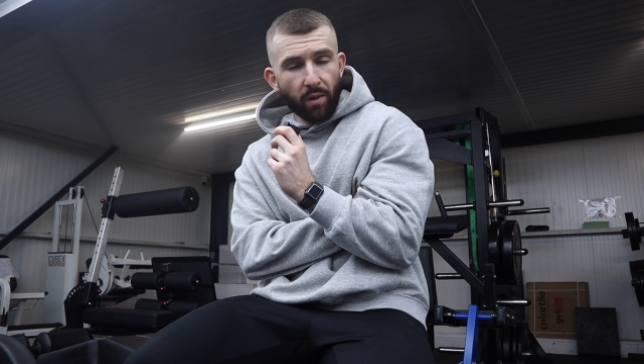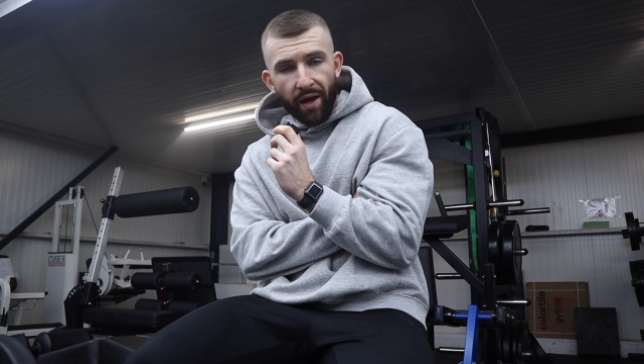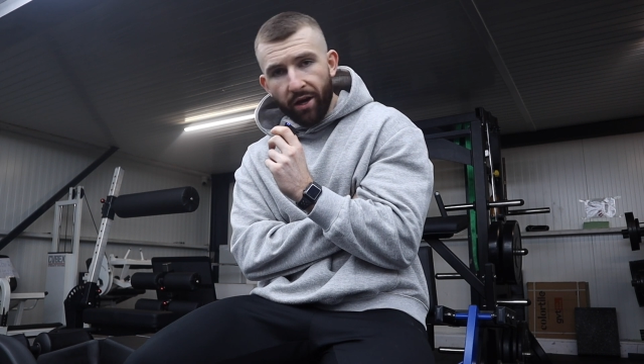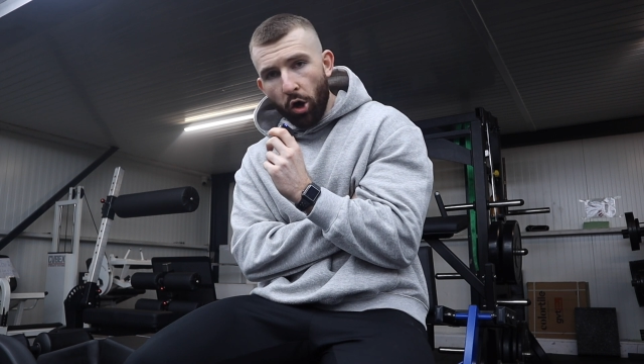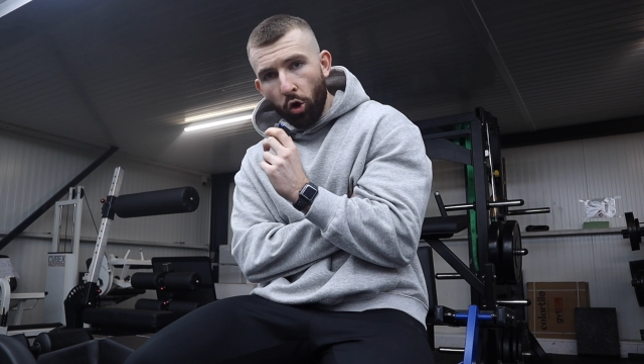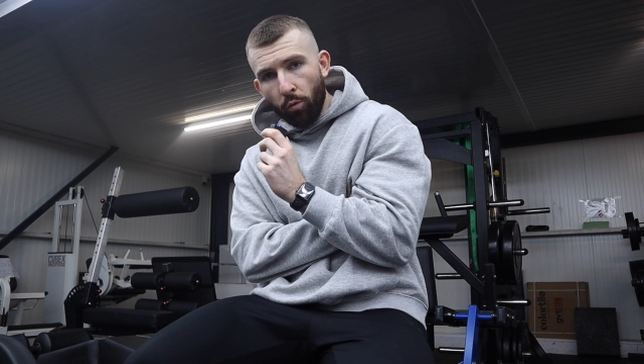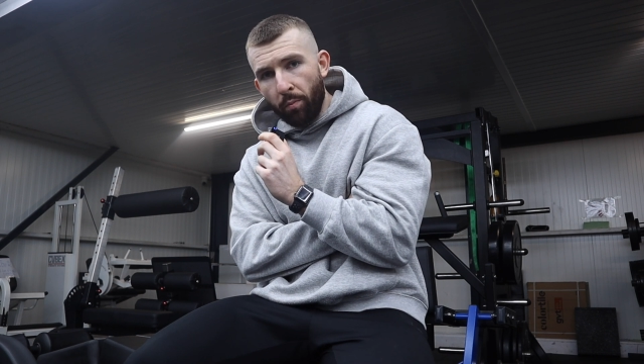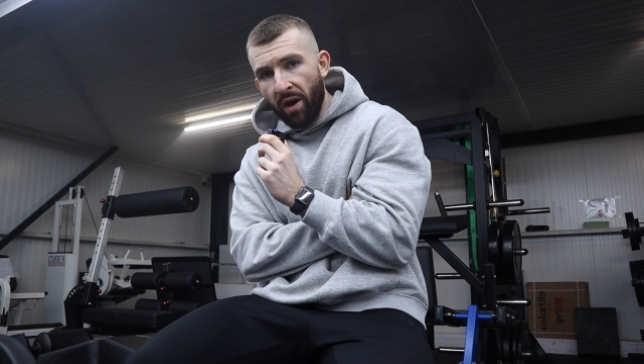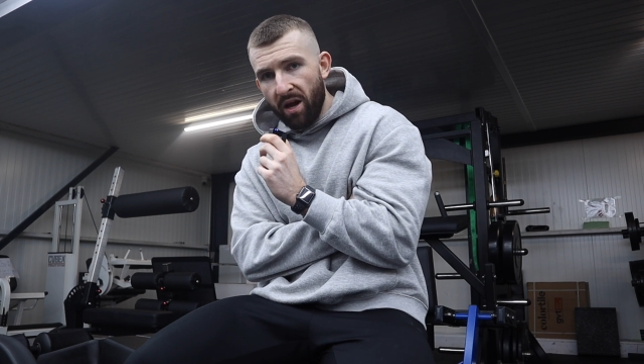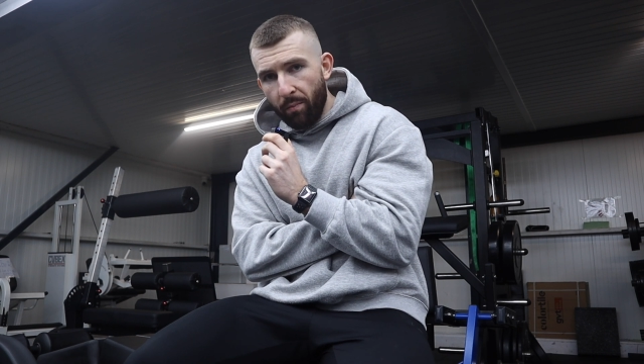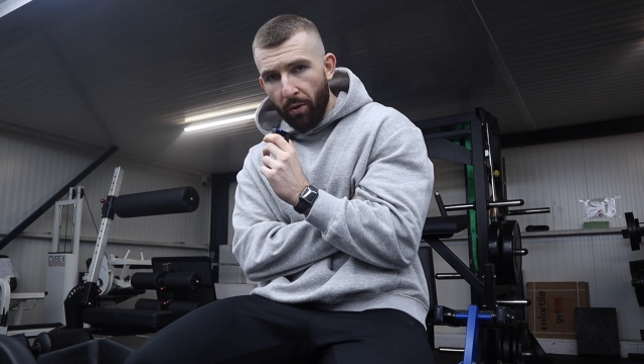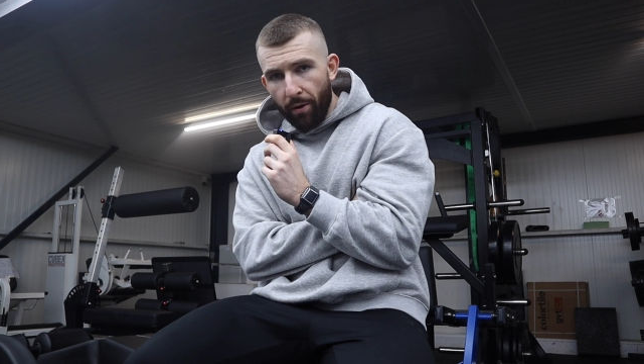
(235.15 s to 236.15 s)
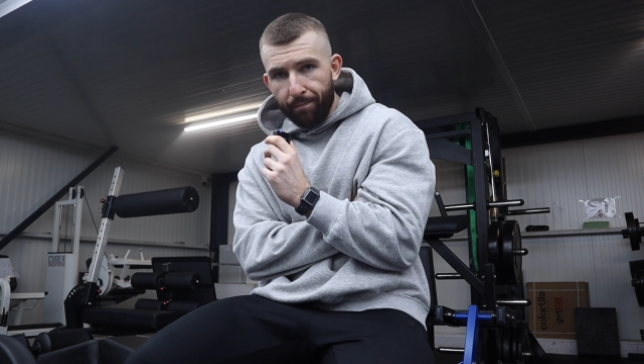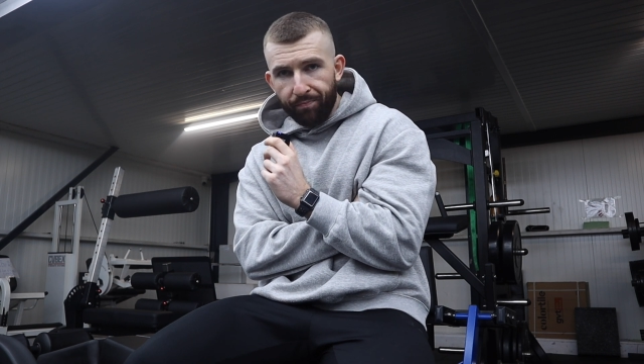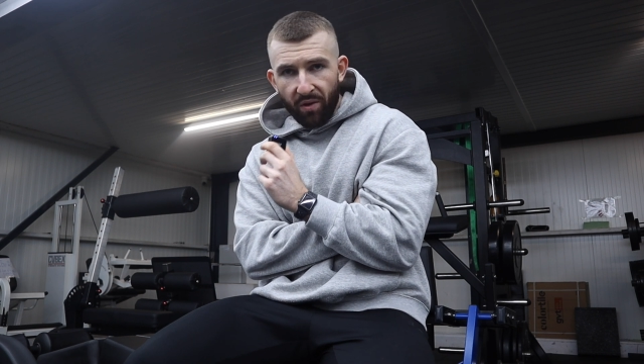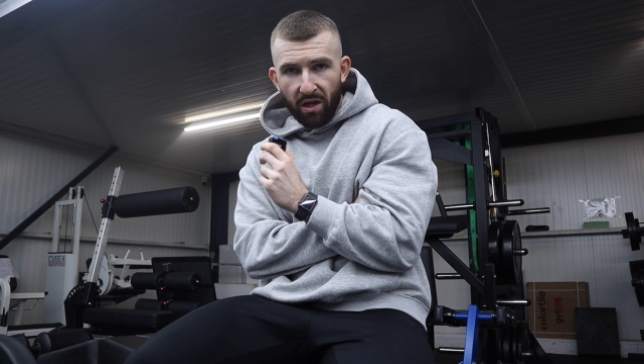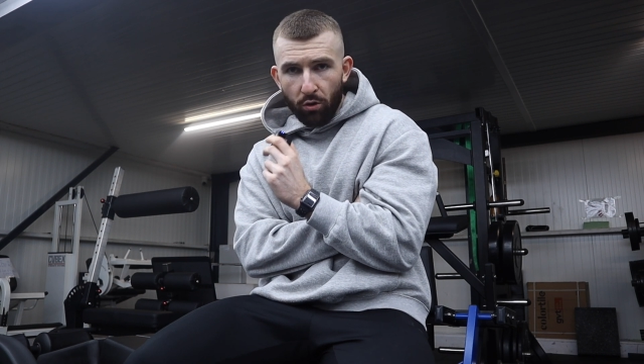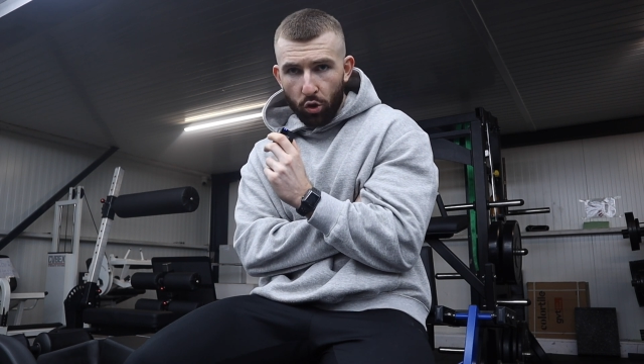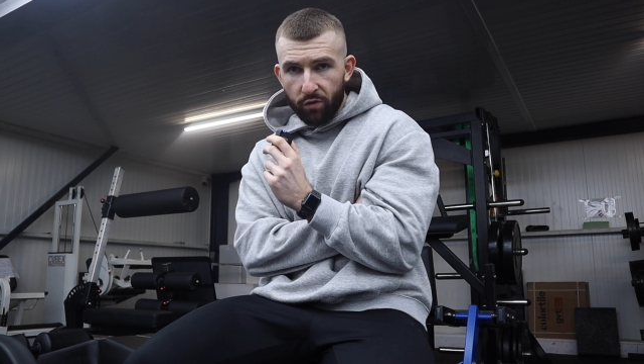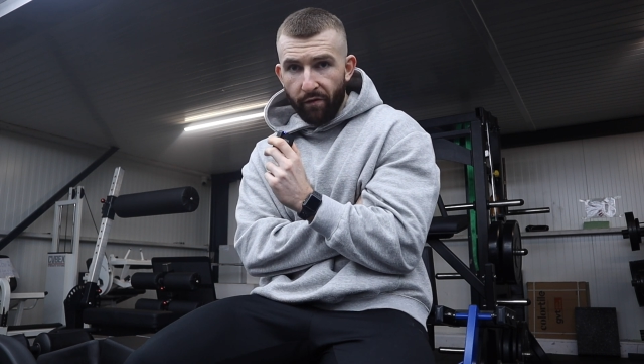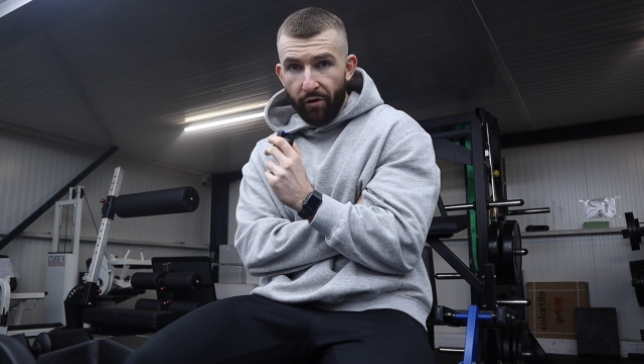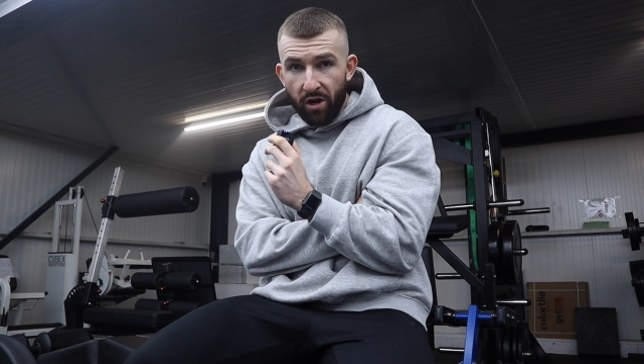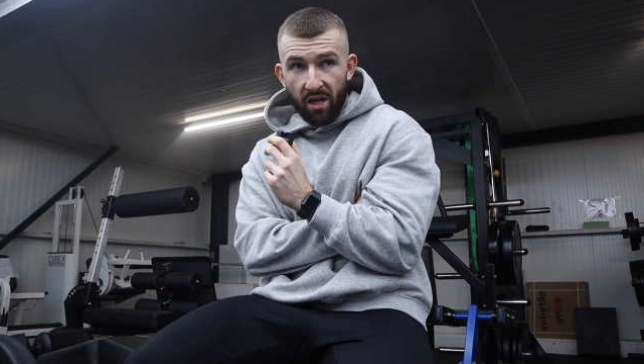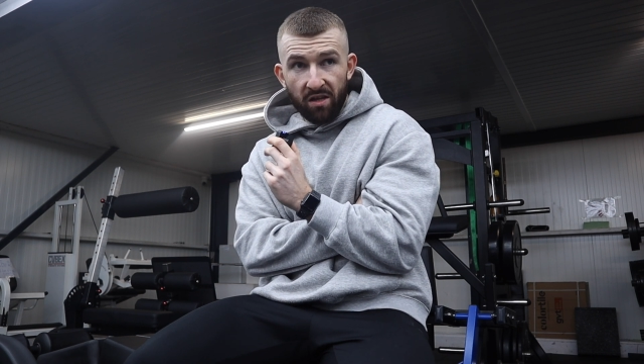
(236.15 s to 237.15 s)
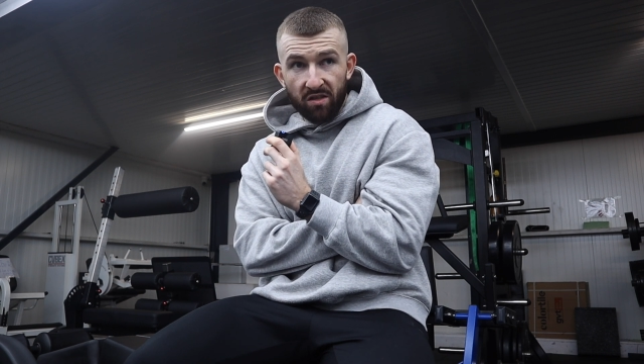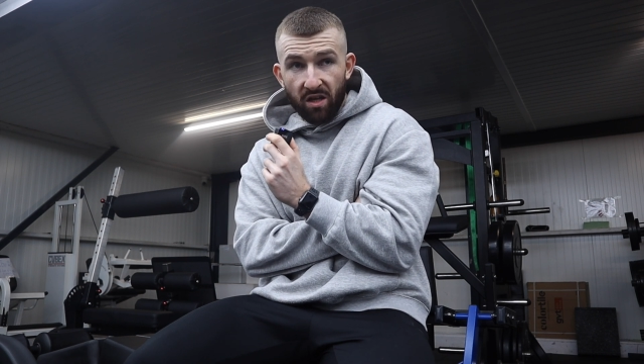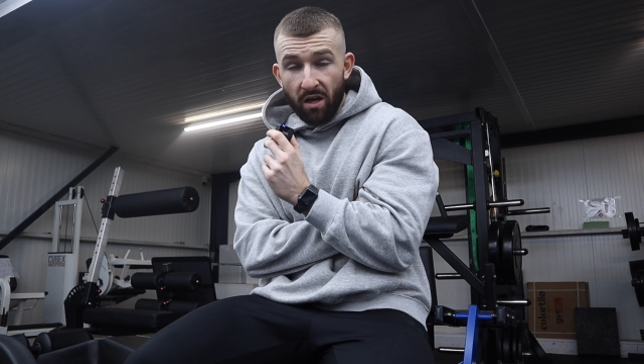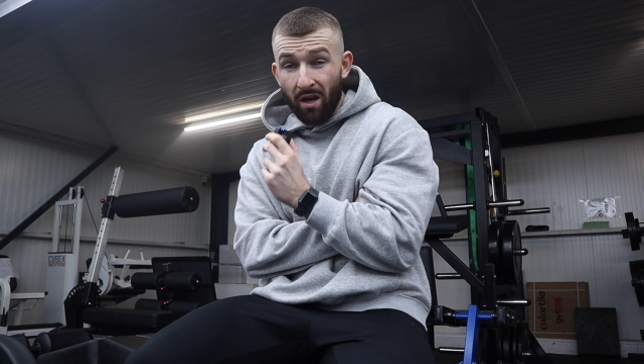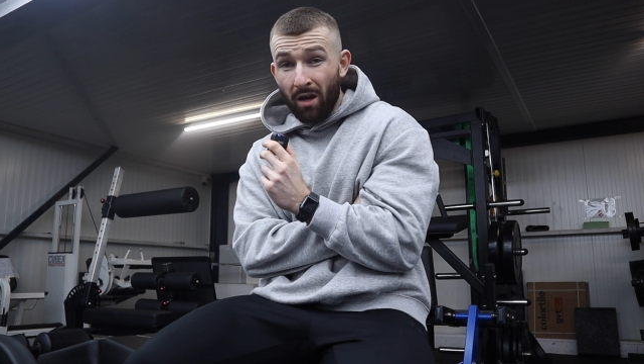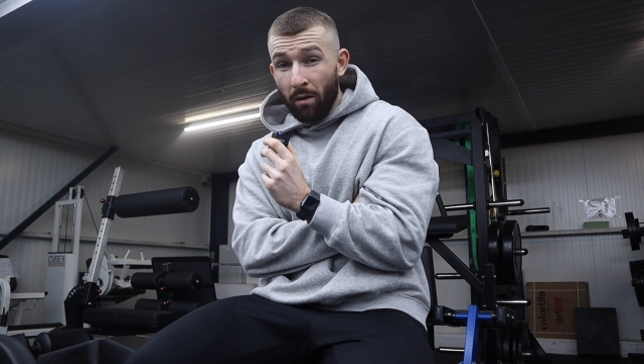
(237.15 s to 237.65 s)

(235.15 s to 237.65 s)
Like, on paper, it looks very easy,